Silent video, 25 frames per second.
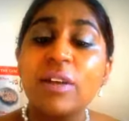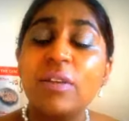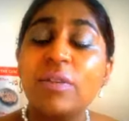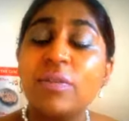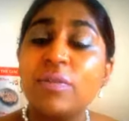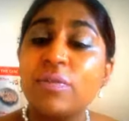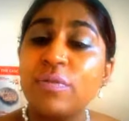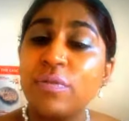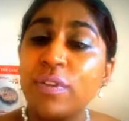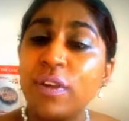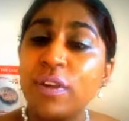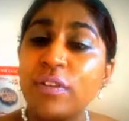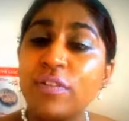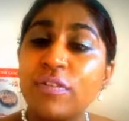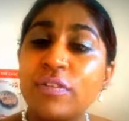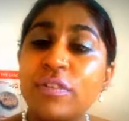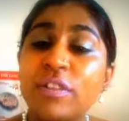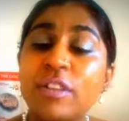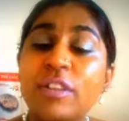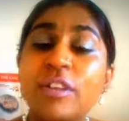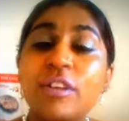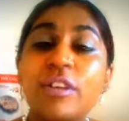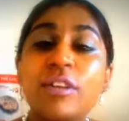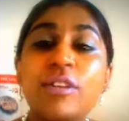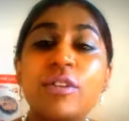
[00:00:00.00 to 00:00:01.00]

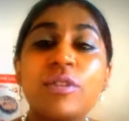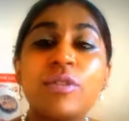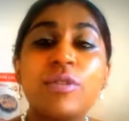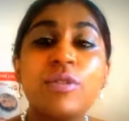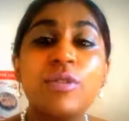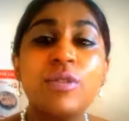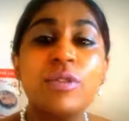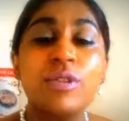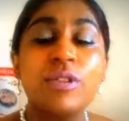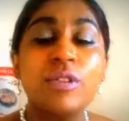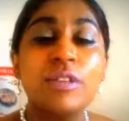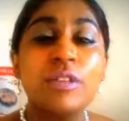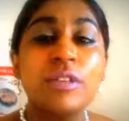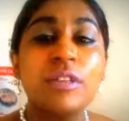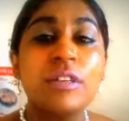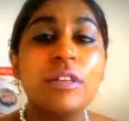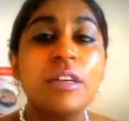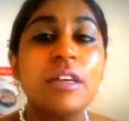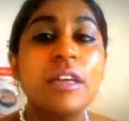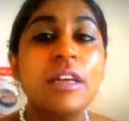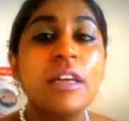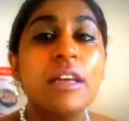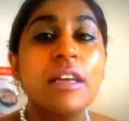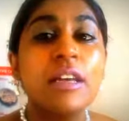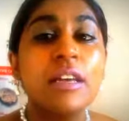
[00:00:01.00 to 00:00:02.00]
Fifth, you could
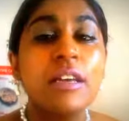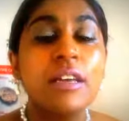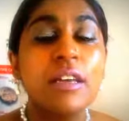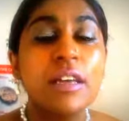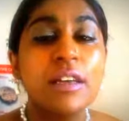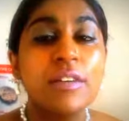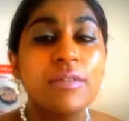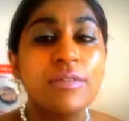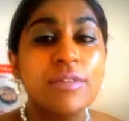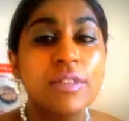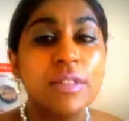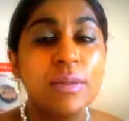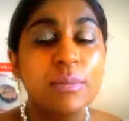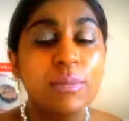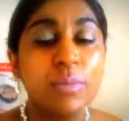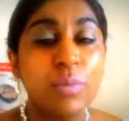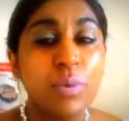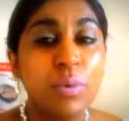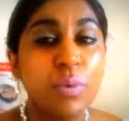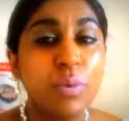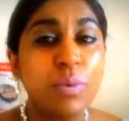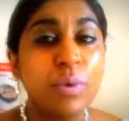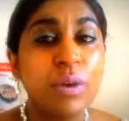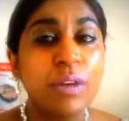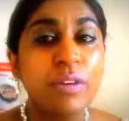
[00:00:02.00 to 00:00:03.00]
give some
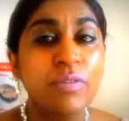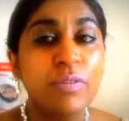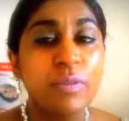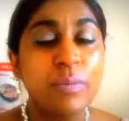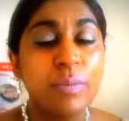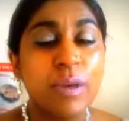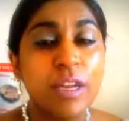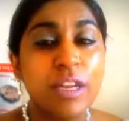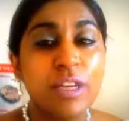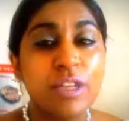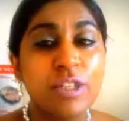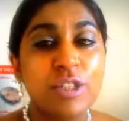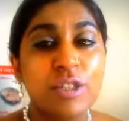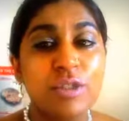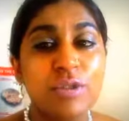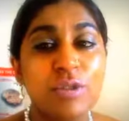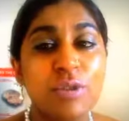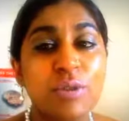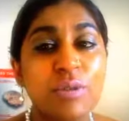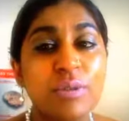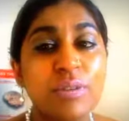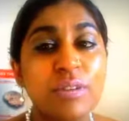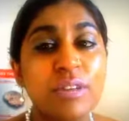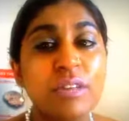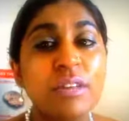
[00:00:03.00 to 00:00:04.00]
more information
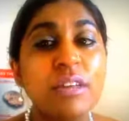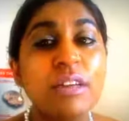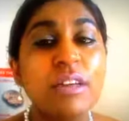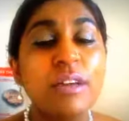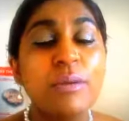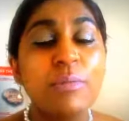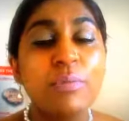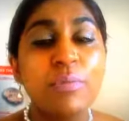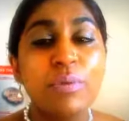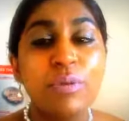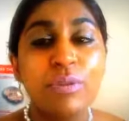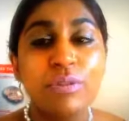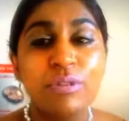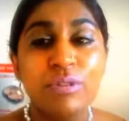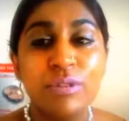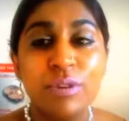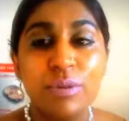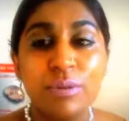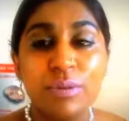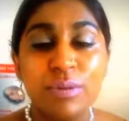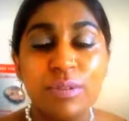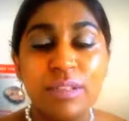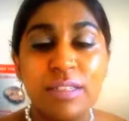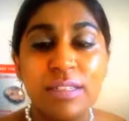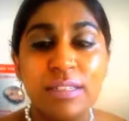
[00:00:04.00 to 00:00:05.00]
on
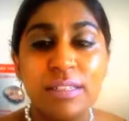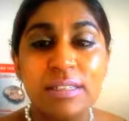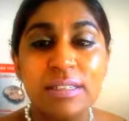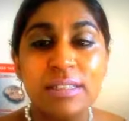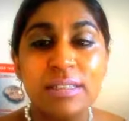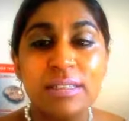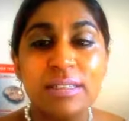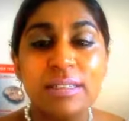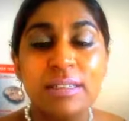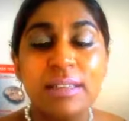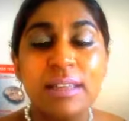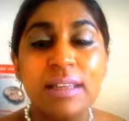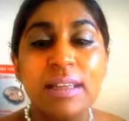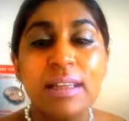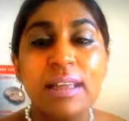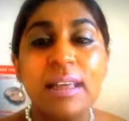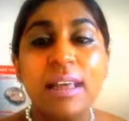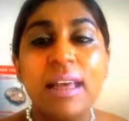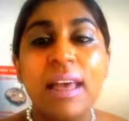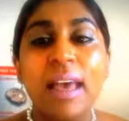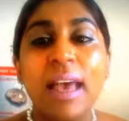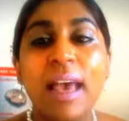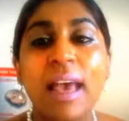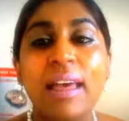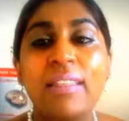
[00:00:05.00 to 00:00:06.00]
prognosis.
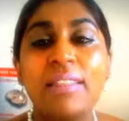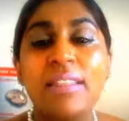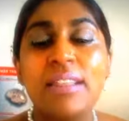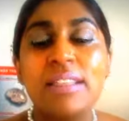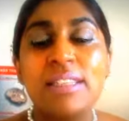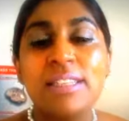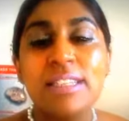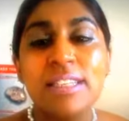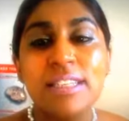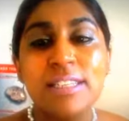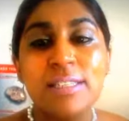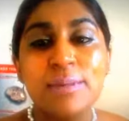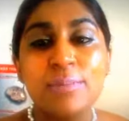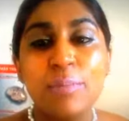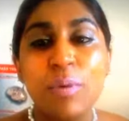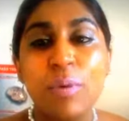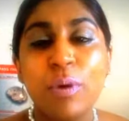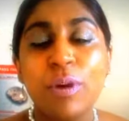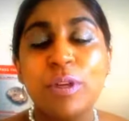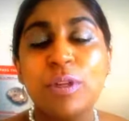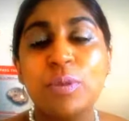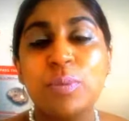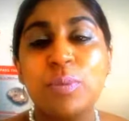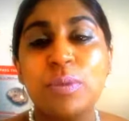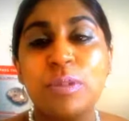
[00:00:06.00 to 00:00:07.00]
And the 6th
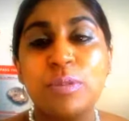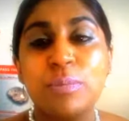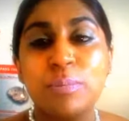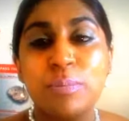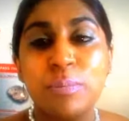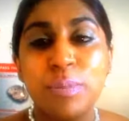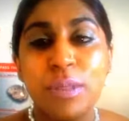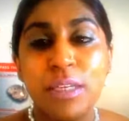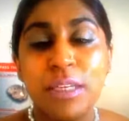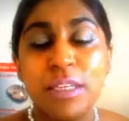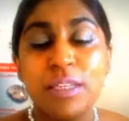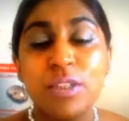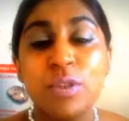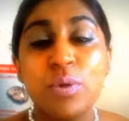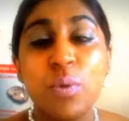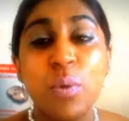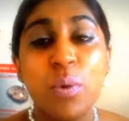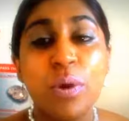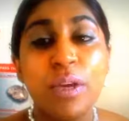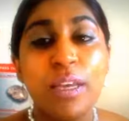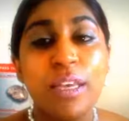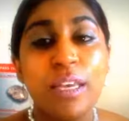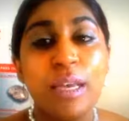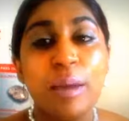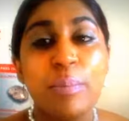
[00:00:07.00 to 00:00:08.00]
point would be
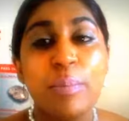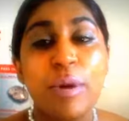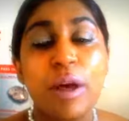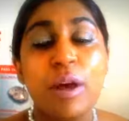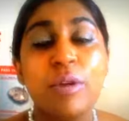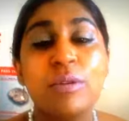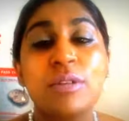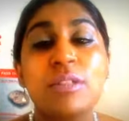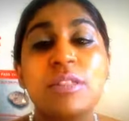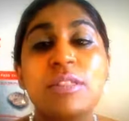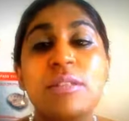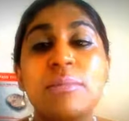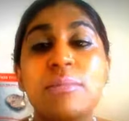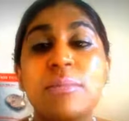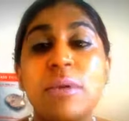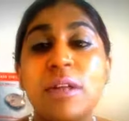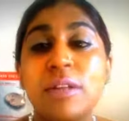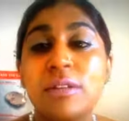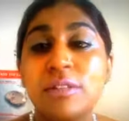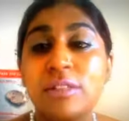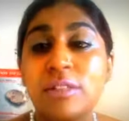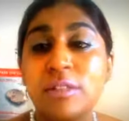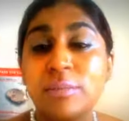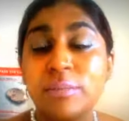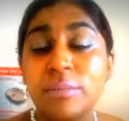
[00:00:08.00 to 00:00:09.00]
talking about the
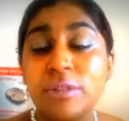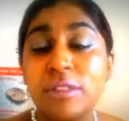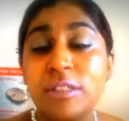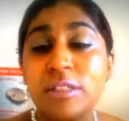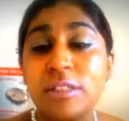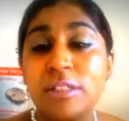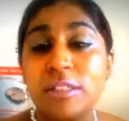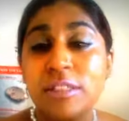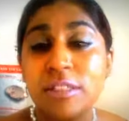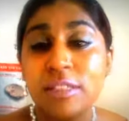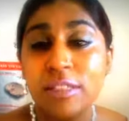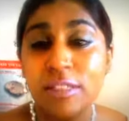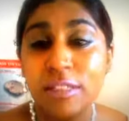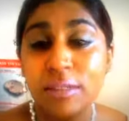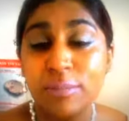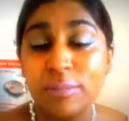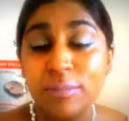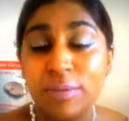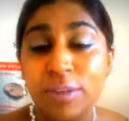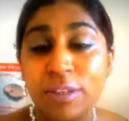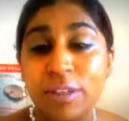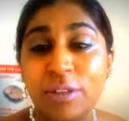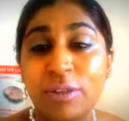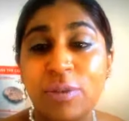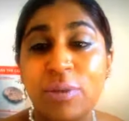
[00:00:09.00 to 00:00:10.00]

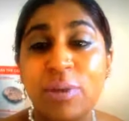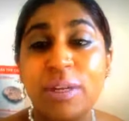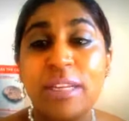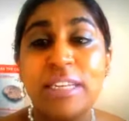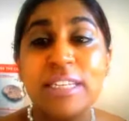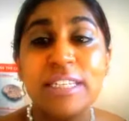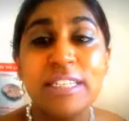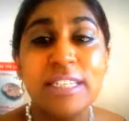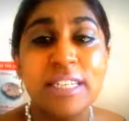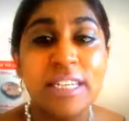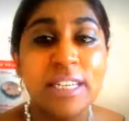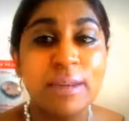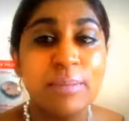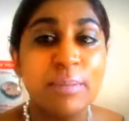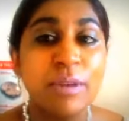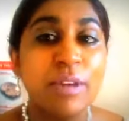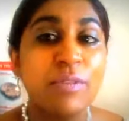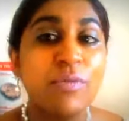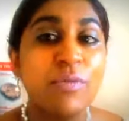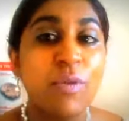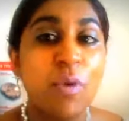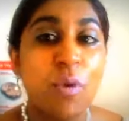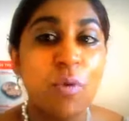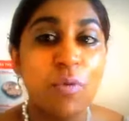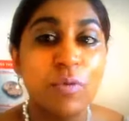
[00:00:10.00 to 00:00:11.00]
multidisciplinary team
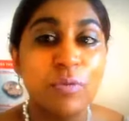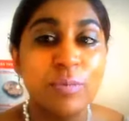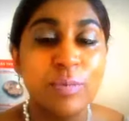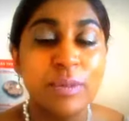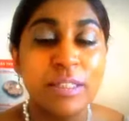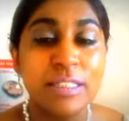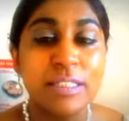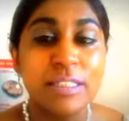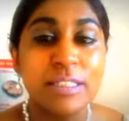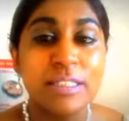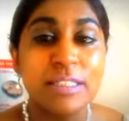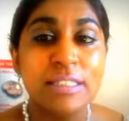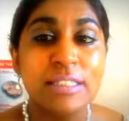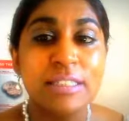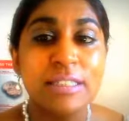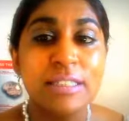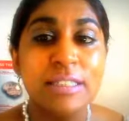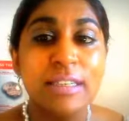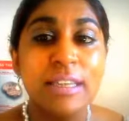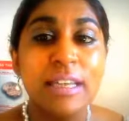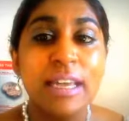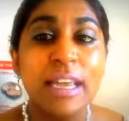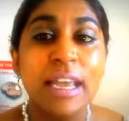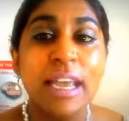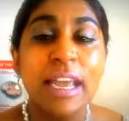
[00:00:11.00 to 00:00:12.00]
involvement
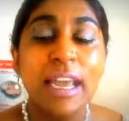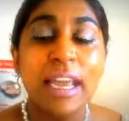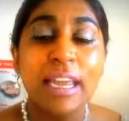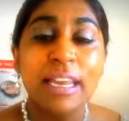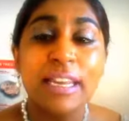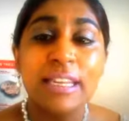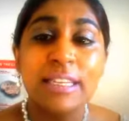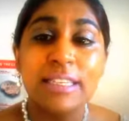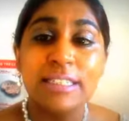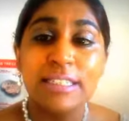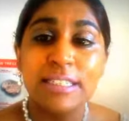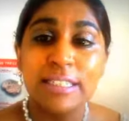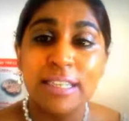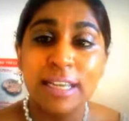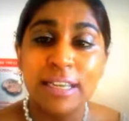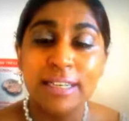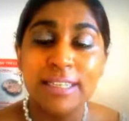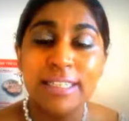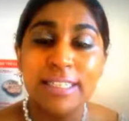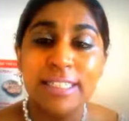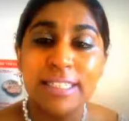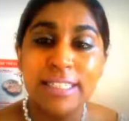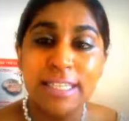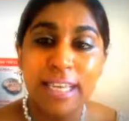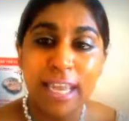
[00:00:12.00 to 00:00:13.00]
in her
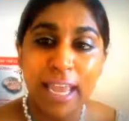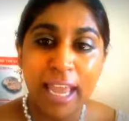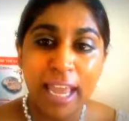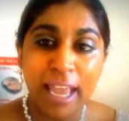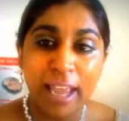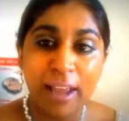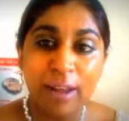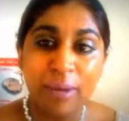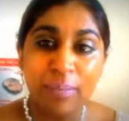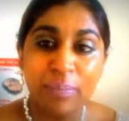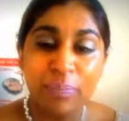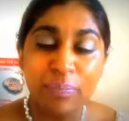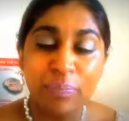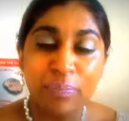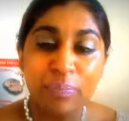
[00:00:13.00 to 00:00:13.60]
son's care.